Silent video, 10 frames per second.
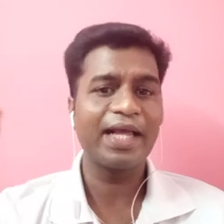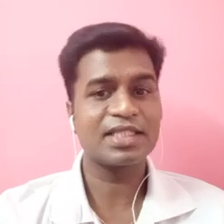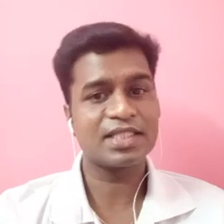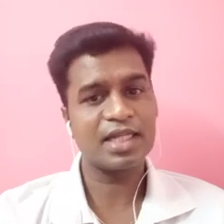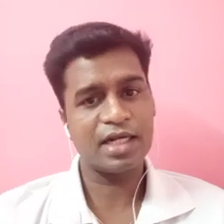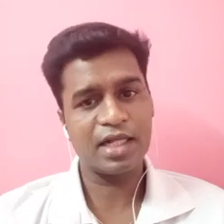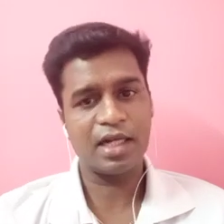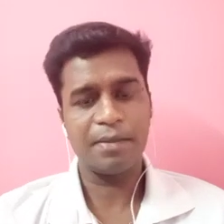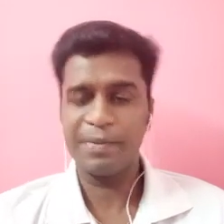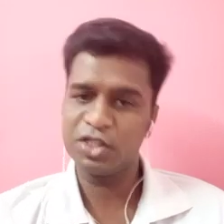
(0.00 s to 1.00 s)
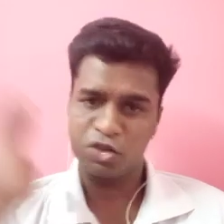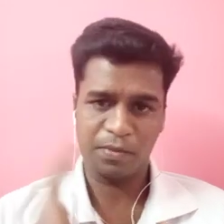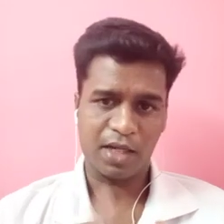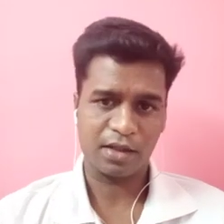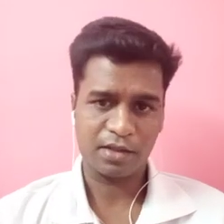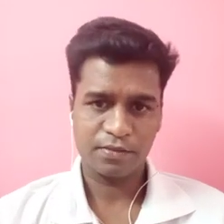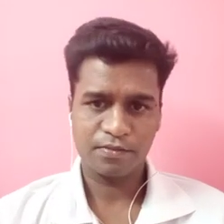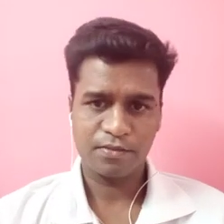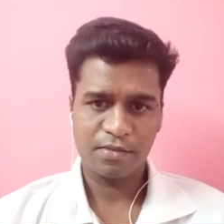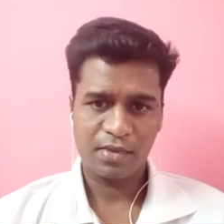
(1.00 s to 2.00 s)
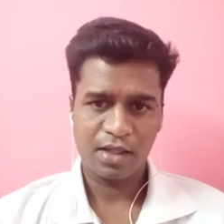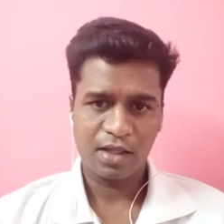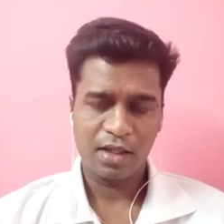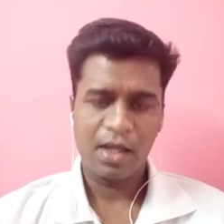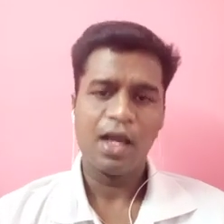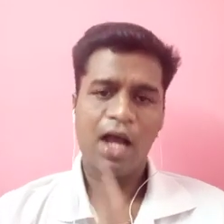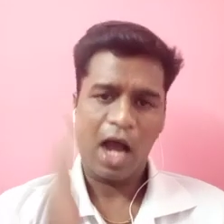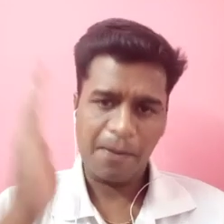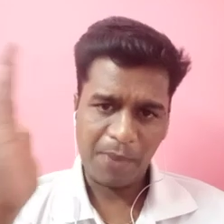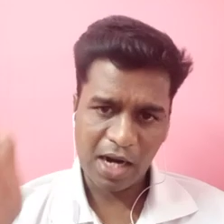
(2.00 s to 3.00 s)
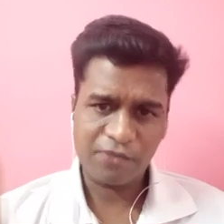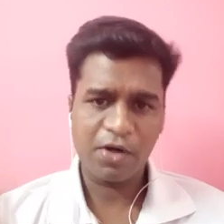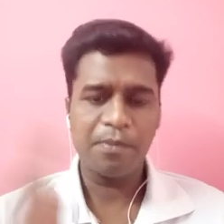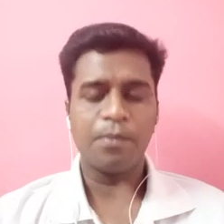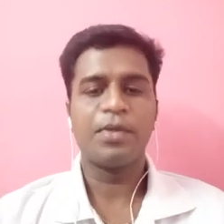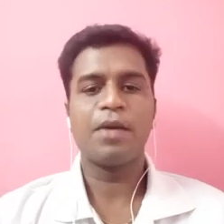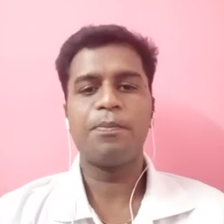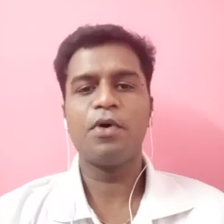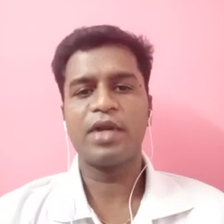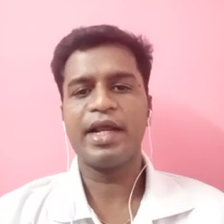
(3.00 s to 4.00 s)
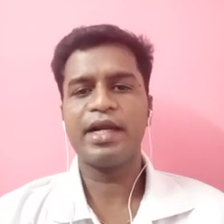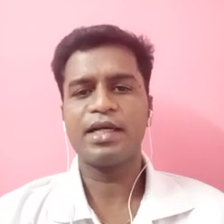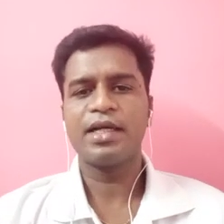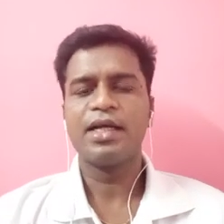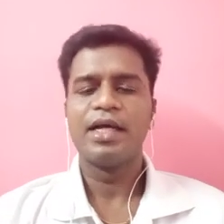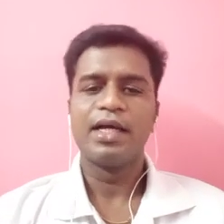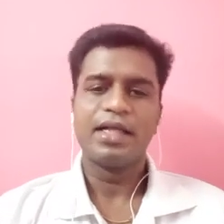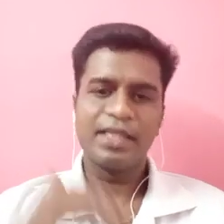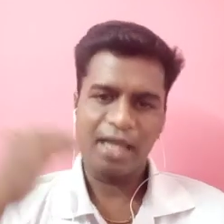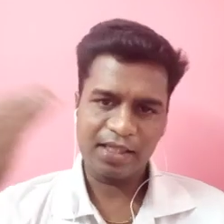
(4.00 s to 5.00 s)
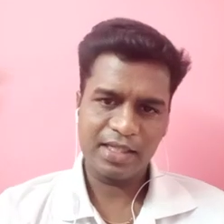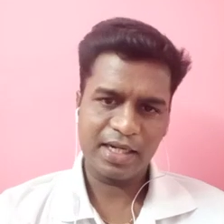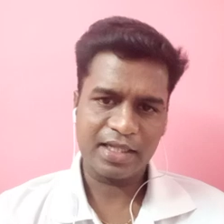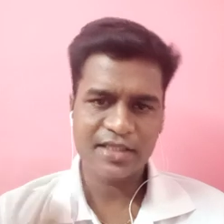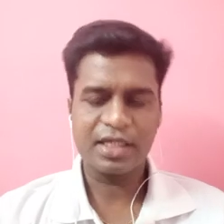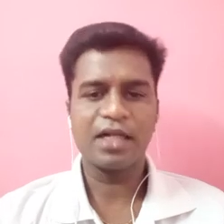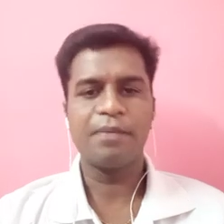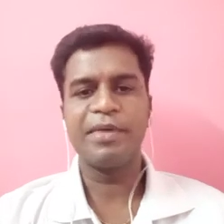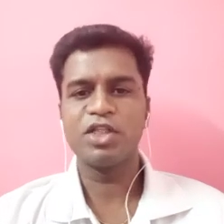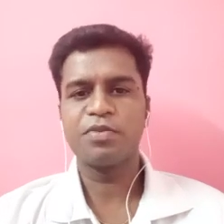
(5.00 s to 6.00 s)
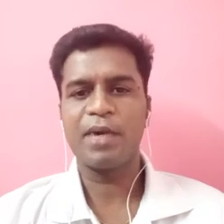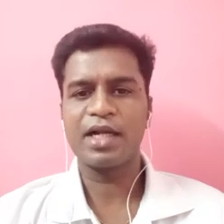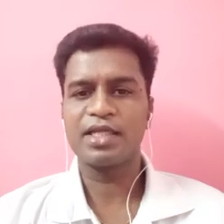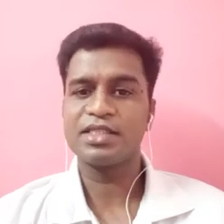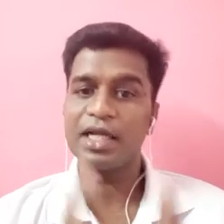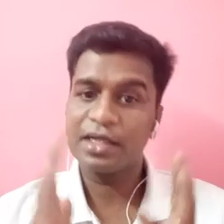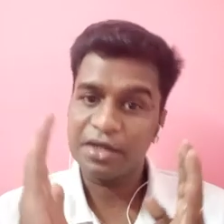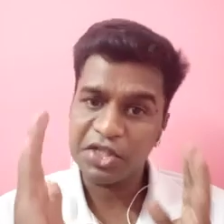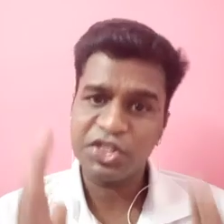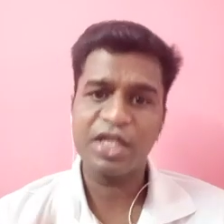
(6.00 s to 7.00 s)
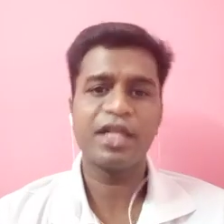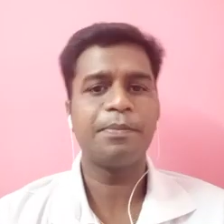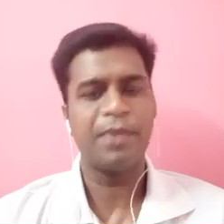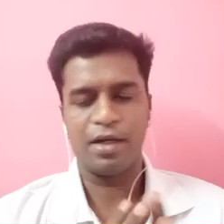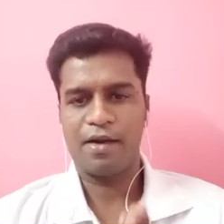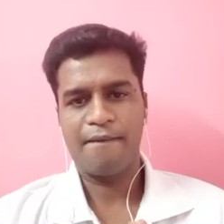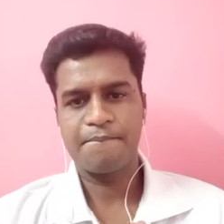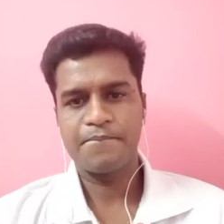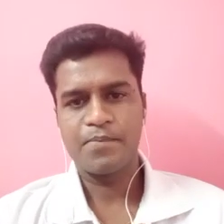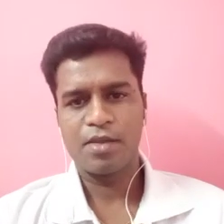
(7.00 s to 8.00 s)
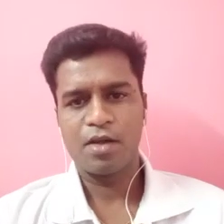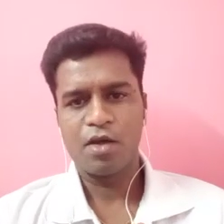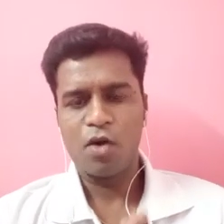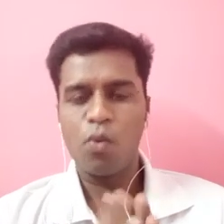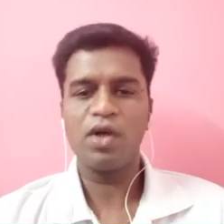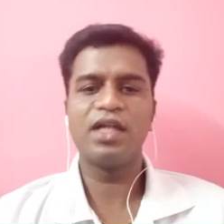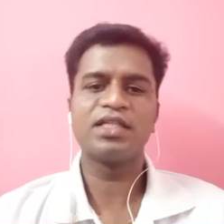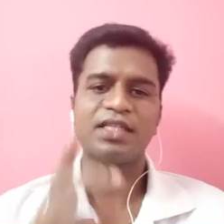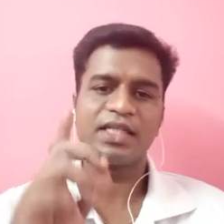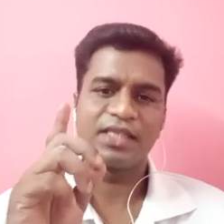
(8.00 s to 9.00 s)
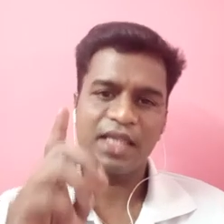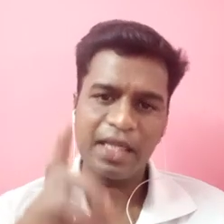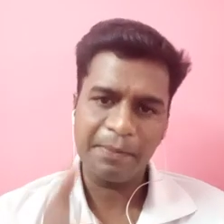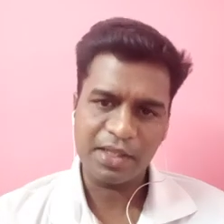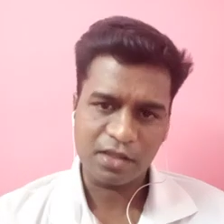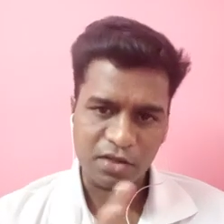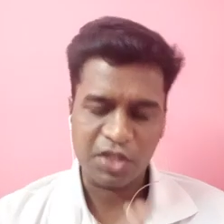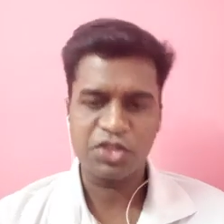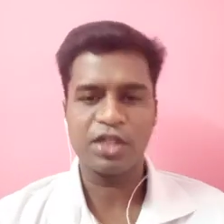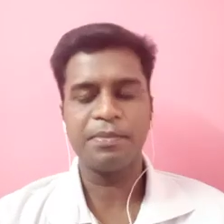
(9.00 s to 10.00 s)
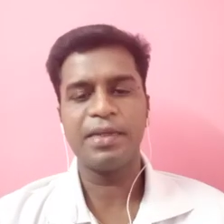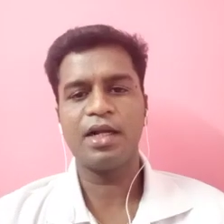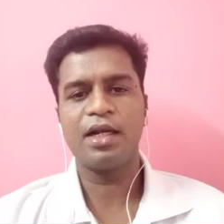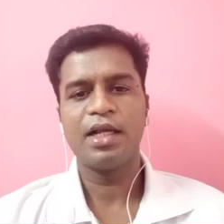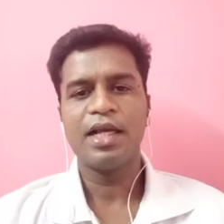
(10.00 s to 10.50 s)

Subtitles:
external benchmark. Apart from repo rate, the other external benchmark is the treasury bill. One is the 3-month treasury bill